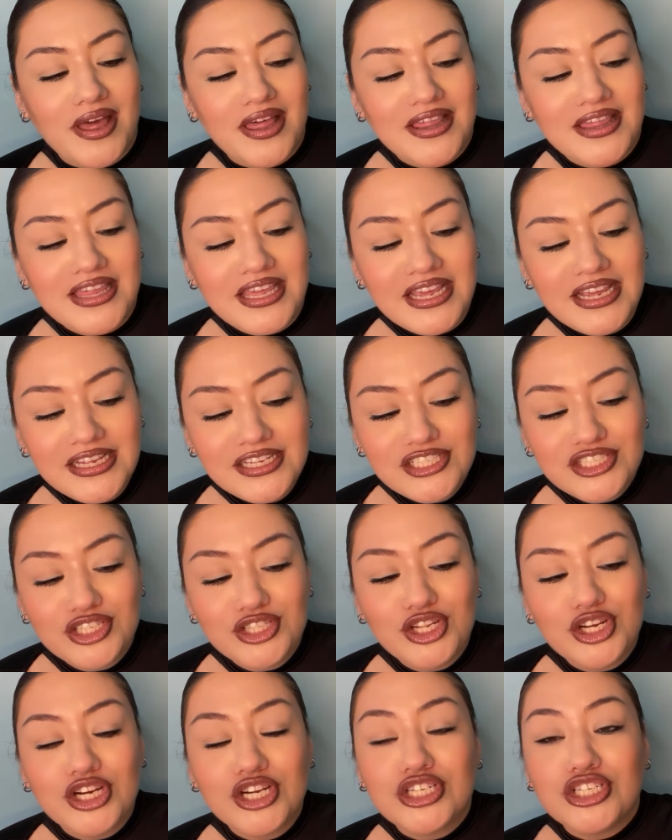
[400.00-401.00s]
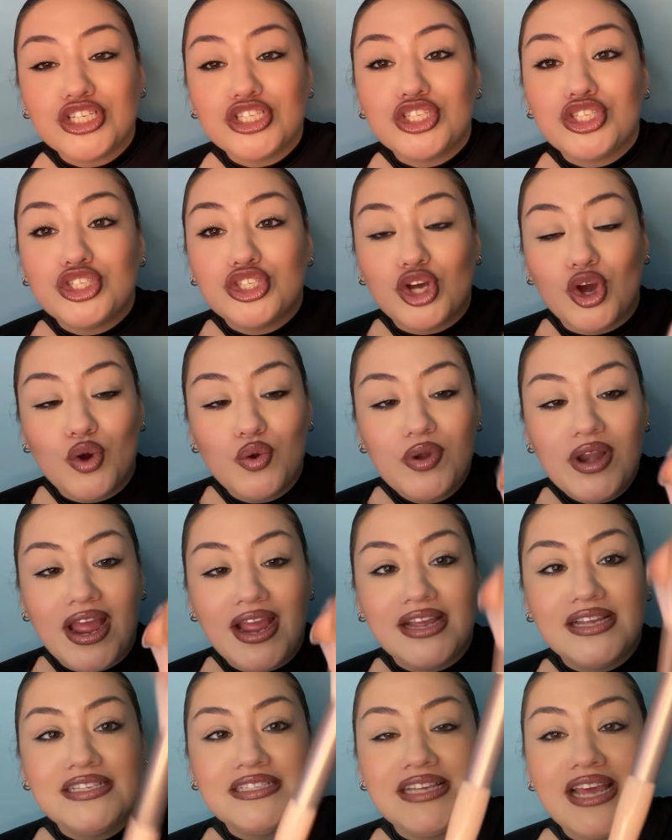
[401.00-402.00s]
these looked so
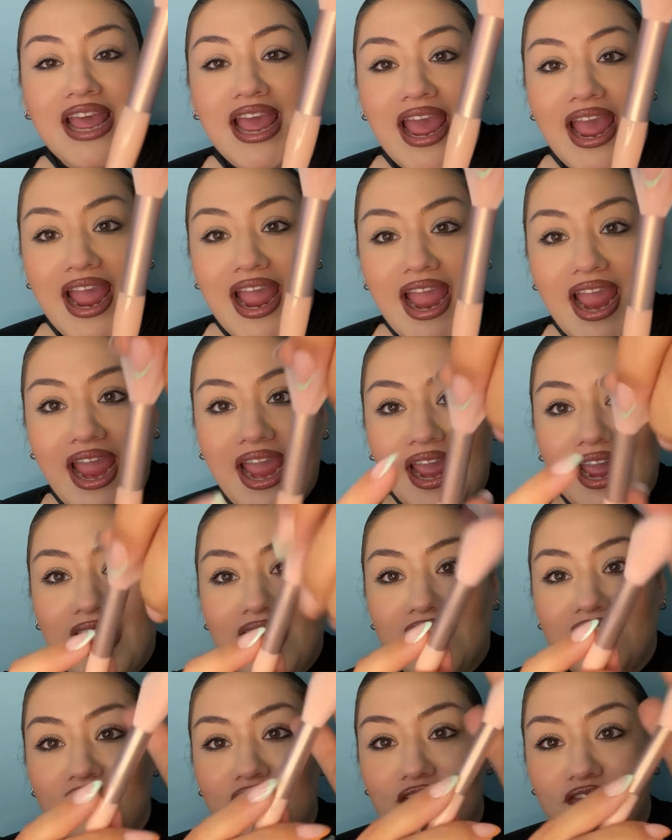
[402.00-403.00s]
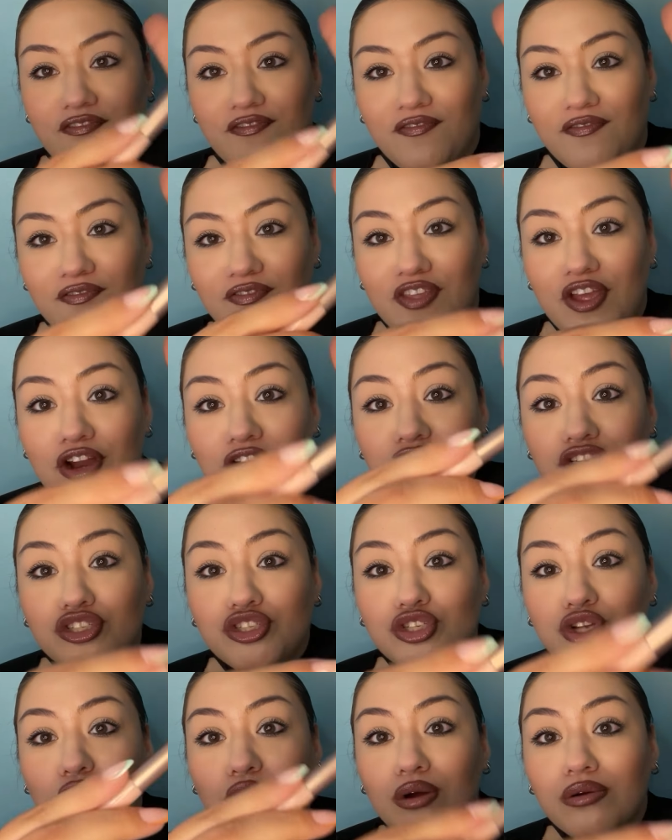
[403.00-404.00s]
nice, and they're
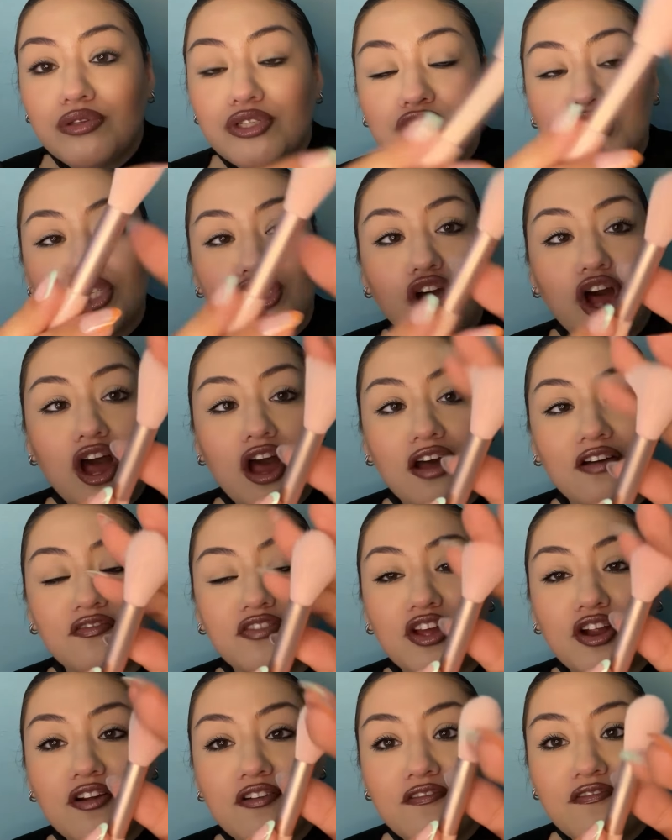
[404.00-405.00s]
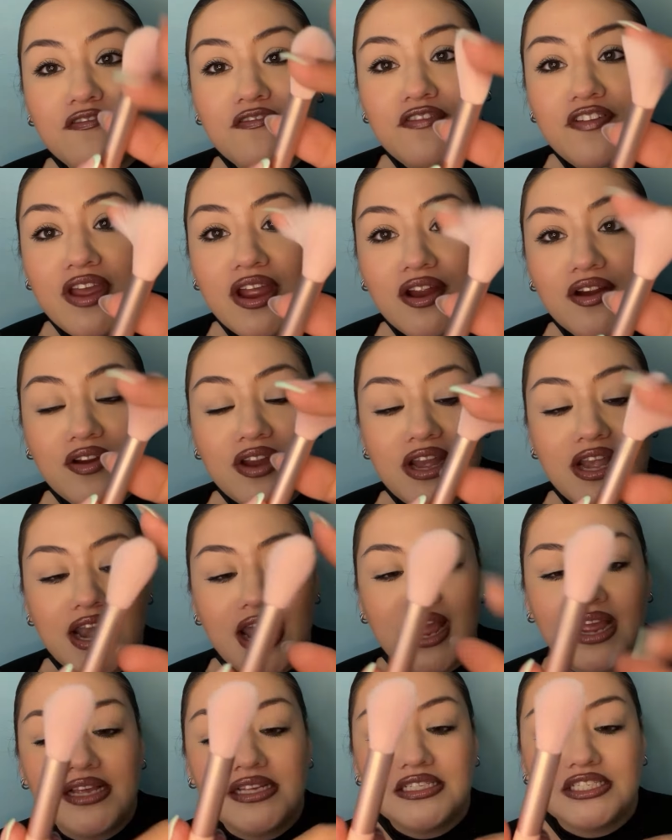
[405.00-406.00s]
so soft. They're a very
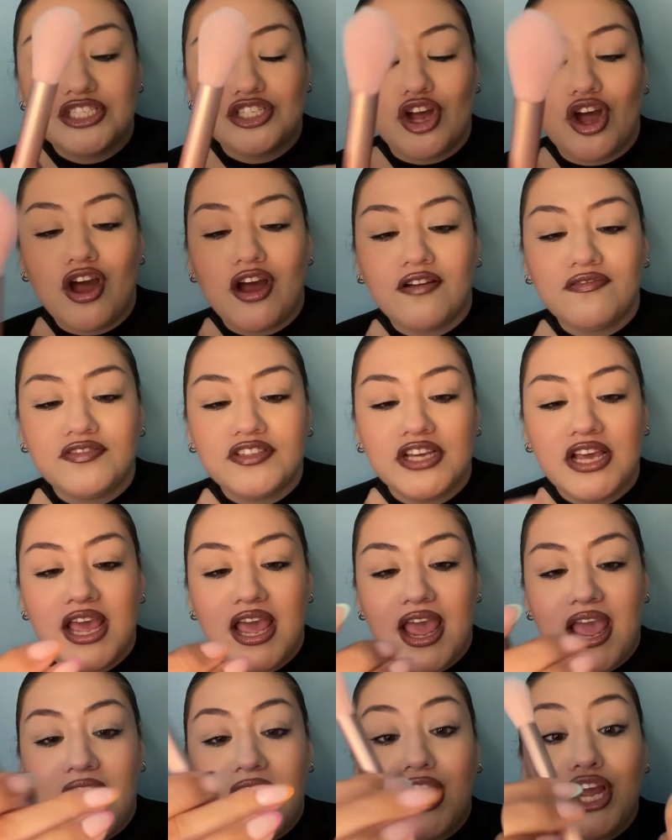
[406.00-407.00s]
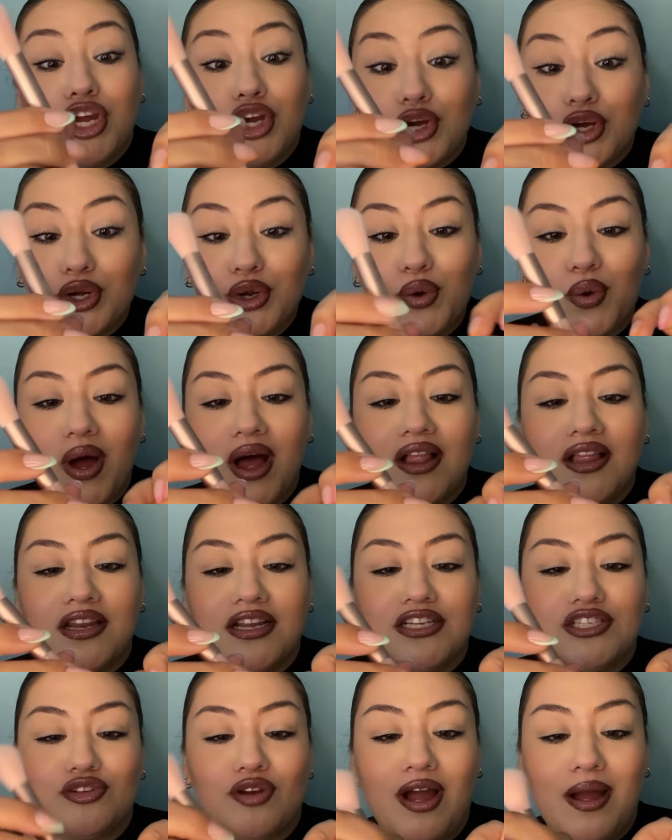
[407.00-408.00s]
nice, soft, and good quality.
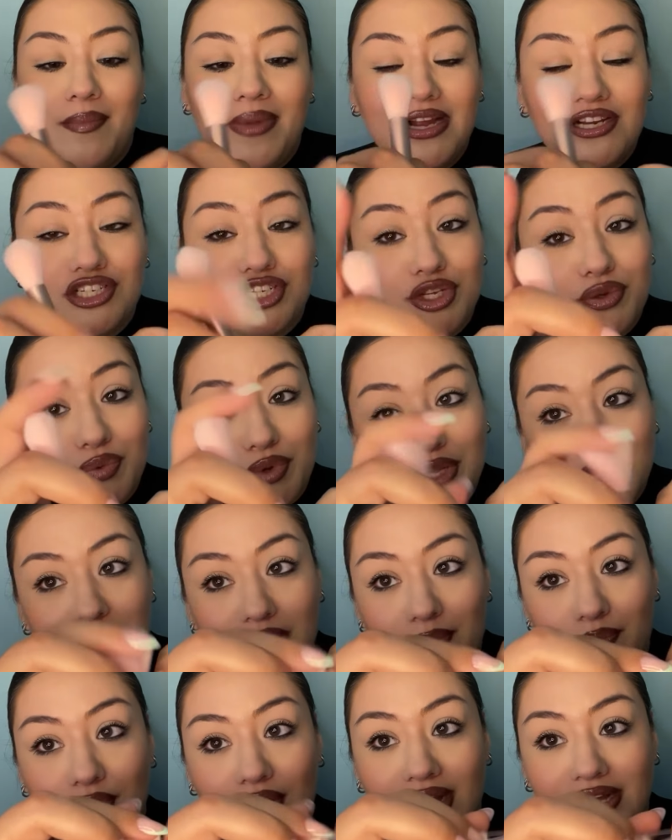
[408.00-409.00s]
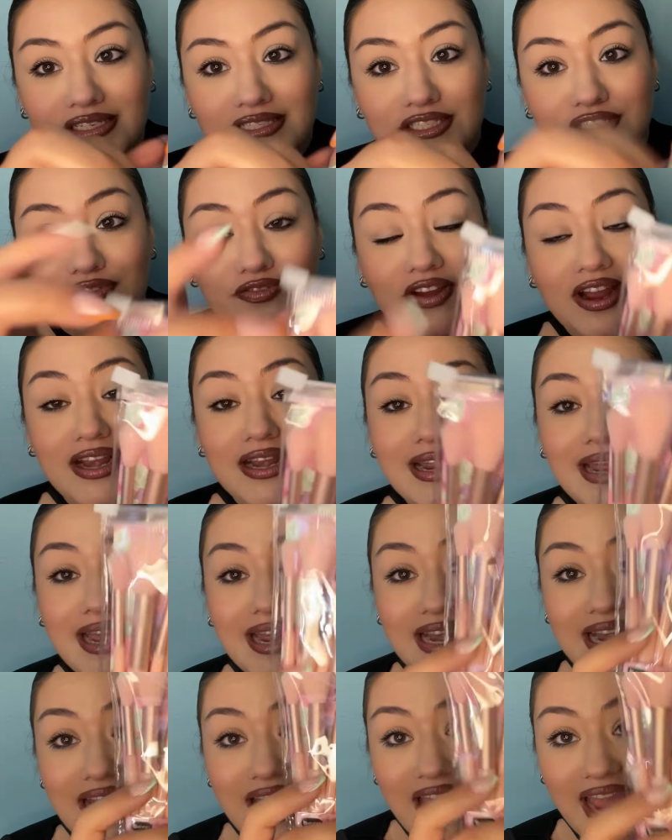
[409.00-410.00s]
So I'm actually really impressed to find an
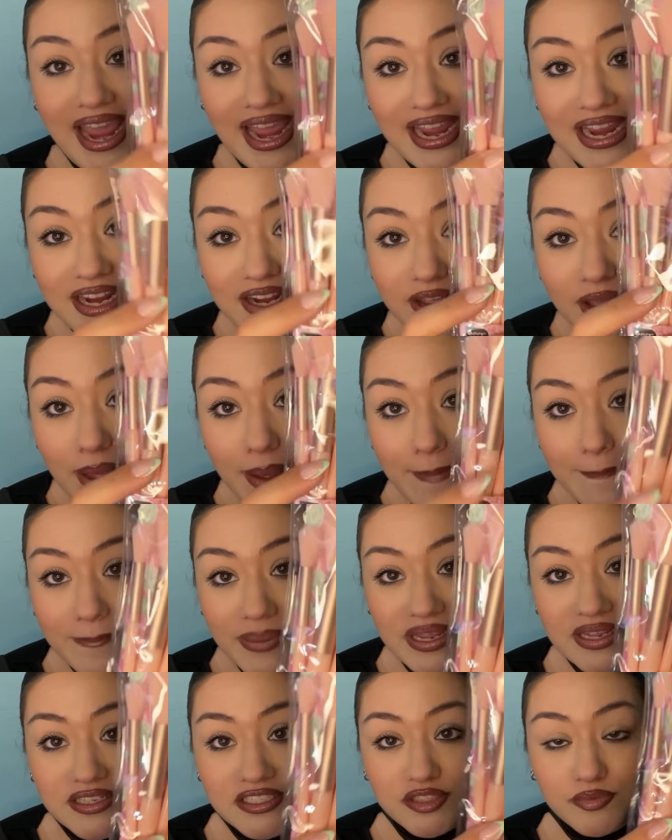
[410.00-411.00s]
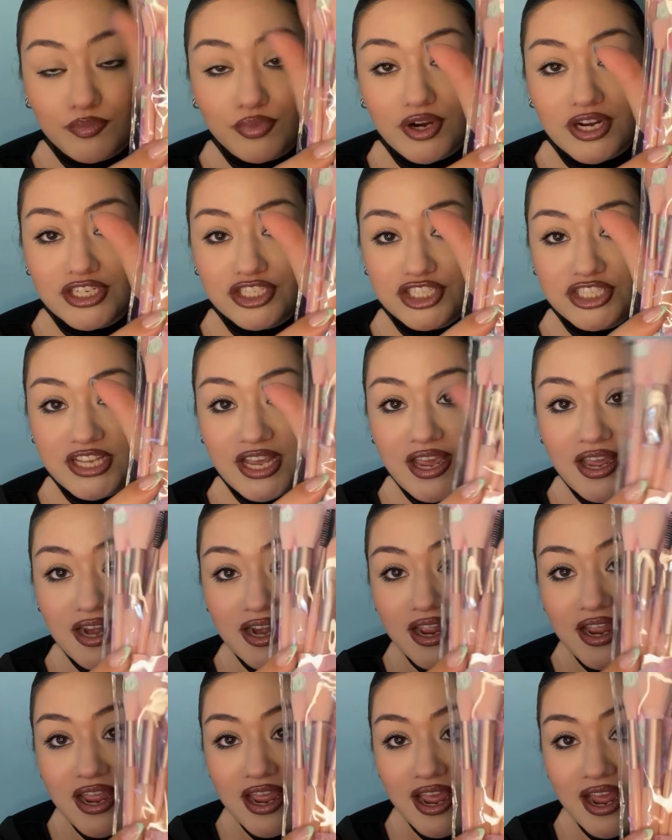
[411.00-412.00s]
8-piece brush set
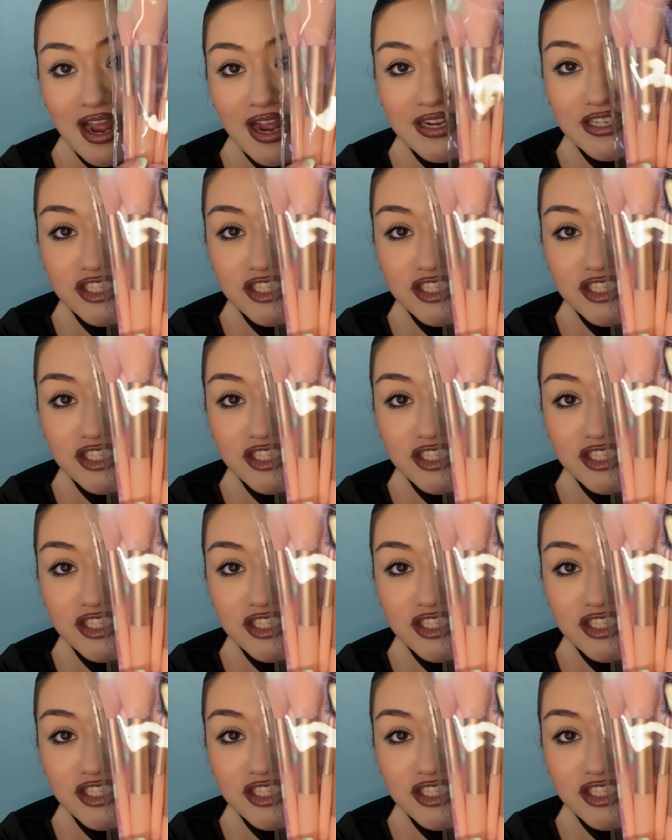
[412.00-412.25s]
at